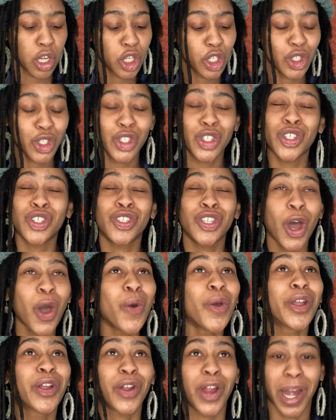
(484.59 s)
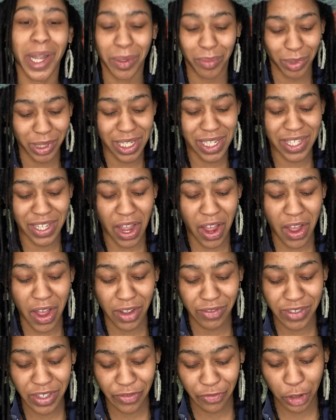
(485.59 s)
So incredibly
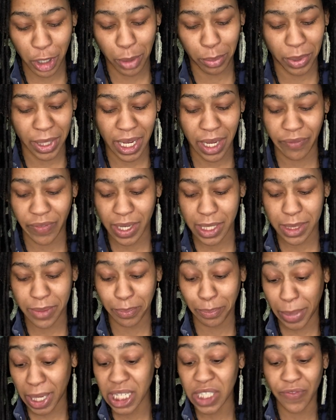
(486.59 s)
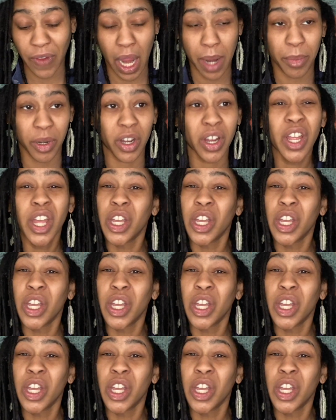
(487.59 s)
soft for a plant-based fiber.